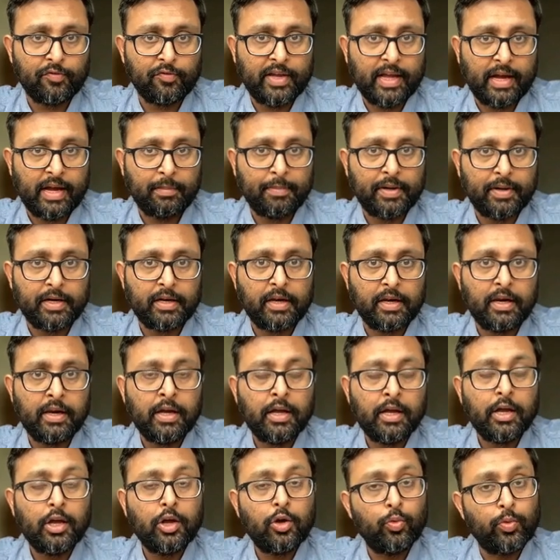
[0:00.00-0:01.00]
of capital
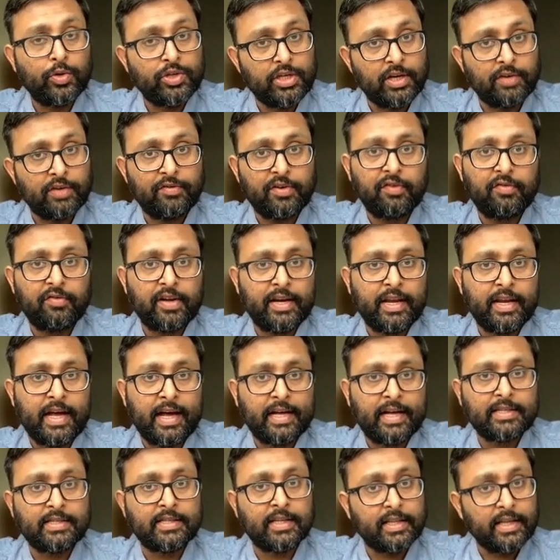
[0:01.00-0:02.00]
which everyone
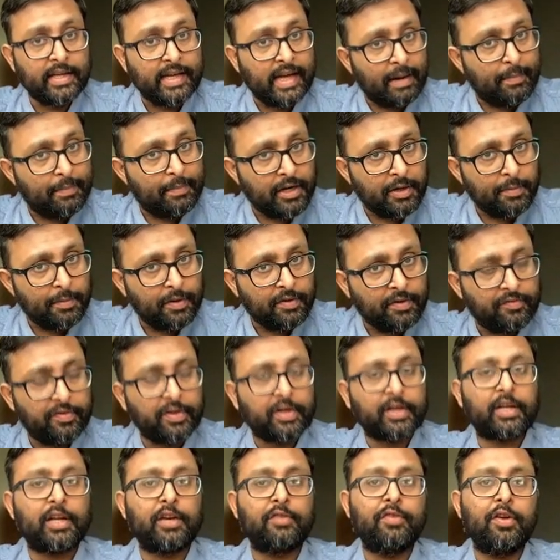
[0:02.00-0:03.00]
has then the capital per
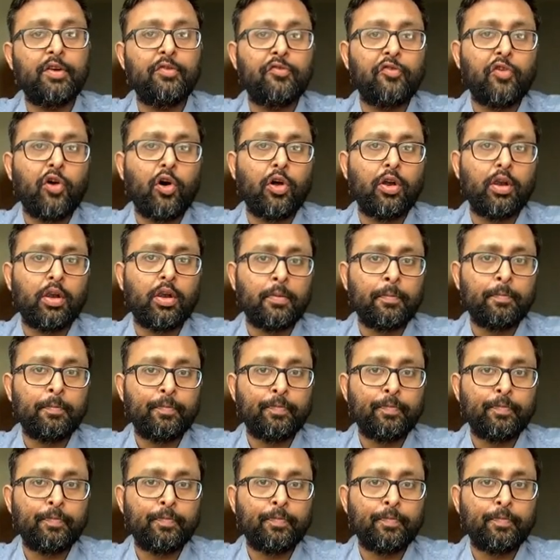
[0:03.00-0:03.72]
worker will fall